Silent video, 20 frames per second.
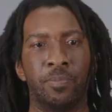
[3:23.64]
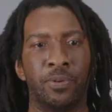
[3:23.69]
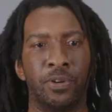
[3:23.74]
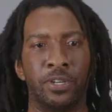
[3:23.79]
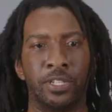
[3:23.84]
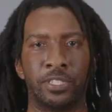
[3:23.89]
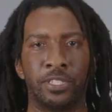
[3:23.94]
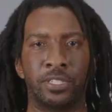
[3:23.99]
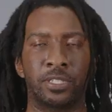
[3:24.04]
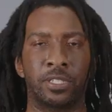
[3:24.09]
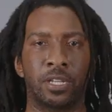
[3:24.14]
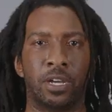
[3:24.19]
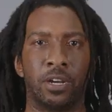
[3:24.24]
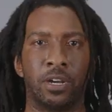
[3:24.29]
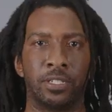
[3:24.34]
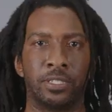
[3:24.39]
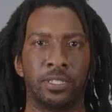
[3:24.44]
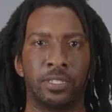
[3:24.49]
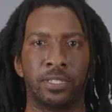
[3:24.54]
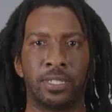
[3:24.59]
push
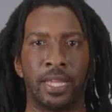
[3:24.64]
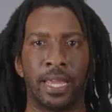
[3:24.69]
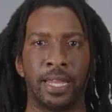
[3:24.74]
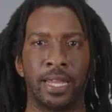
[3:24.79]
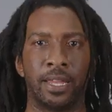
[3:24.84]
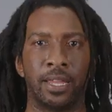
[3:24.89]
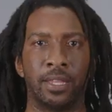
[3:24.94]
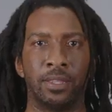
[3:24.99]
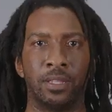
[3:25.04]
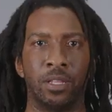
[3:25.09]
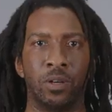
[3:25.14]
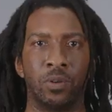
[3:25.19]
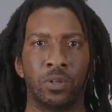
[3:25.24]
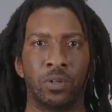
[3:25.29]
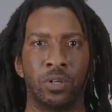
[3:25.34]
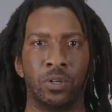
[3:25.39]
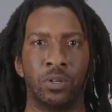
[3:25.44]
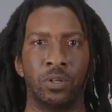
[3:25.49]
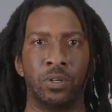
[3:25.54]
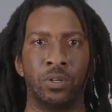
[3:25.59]
our state and
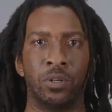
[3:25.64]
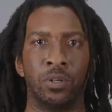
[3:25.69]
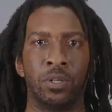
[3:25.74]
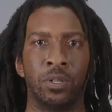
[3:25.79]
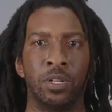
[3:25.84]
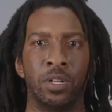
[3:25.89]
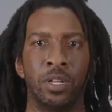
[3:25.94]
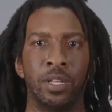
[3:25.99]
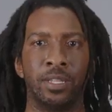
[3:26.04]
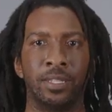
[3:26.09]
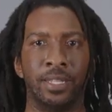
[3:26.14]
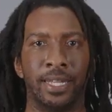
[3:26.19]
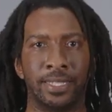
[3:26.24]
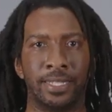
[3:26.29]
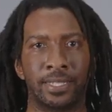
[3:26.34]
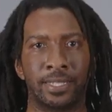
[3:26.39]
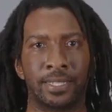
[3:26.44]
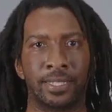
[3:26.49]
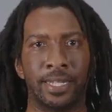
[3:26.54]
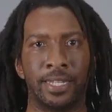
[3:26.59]
local
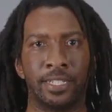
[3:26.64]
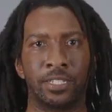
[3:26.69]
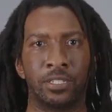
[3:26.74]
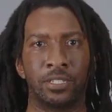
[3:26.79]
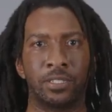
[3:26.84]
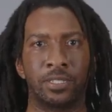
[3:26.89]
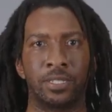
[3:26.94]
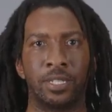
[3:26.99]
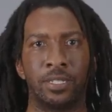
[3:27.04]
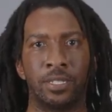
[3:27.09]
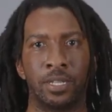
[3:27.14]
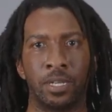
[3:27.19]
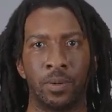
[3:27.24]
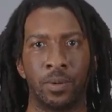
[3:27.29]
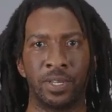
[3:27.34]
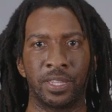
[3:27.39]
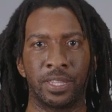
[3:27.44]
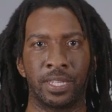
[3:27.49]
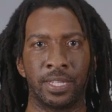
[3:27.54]
legislatures to deal with